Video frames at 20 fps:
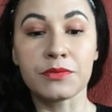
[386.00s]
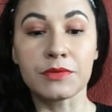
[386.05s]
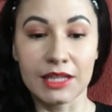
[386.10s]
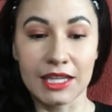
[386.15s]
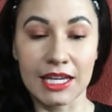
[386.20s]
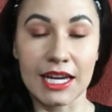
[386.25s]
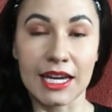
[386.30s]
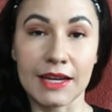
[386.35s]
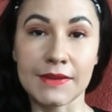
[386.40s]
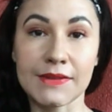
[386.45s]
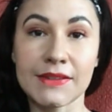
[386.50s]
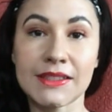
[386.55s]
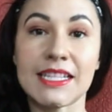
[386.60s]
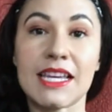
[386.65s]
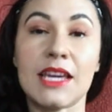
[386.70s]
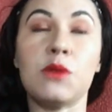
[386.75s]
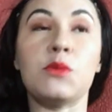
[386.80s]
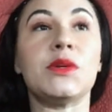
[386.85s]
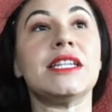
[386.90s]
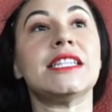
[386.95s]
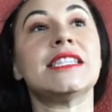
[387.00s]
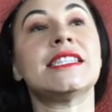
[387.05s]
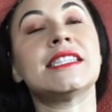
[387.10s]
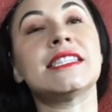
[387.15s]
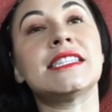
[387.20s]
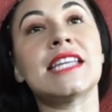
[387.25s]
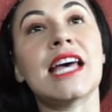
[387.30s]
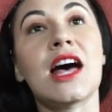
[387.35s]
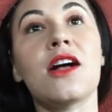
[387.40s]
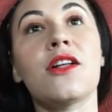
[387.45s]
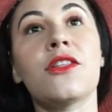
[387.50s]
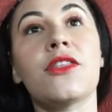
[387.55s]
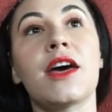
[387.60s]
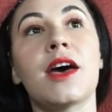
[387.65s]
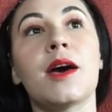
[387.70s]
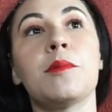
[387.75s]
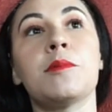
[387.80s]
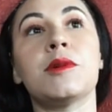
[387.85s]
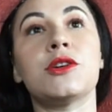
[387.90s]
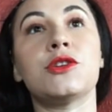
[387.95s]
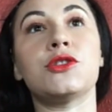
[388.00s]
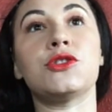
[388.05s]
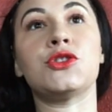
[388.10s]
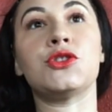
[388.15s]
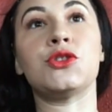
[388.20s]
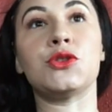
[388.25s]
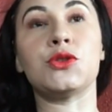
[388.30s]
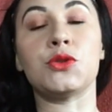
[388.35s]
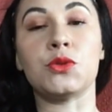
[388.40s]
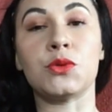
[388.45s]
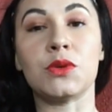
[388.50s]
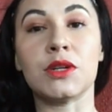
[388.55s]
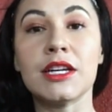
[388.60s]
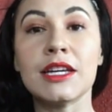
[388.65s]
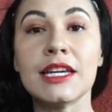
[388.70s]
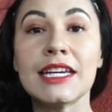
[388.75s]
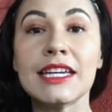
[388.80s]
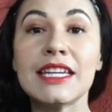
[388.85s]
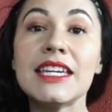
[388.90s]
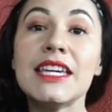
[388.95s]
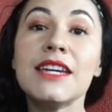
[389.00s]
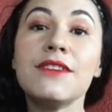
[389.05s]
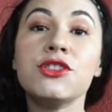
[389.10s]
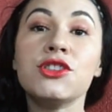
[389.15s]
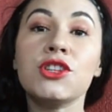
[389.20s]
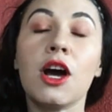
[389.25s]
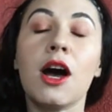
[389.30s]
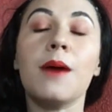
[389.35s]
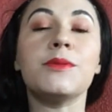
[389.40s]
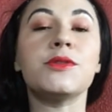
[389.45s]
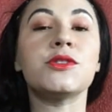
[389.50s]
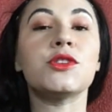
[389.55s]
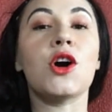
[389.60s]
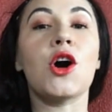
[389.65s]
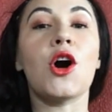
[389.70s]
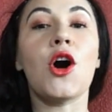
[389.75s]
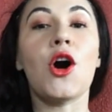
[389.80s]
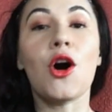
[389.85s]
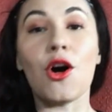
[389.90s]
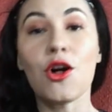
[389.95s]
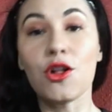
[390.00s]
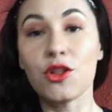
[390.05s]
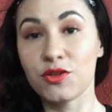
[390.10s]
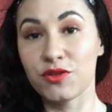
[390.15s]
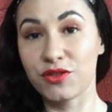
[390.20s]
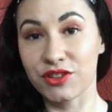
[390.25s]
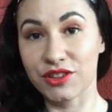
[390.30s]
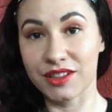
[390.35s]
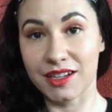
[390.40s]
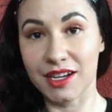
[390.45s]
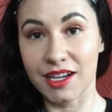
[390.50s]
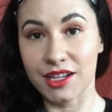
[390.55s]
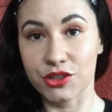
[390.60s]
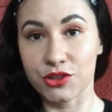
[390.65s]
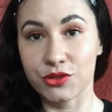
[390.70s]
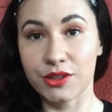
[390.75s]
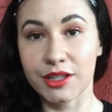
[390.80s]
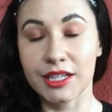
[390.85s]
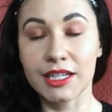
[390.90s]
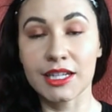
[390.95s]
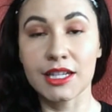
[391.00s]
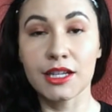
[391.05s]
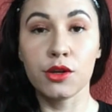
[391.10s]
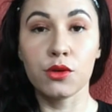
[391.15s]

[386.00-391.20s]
gifts, and we sell them to gift shops all over the country.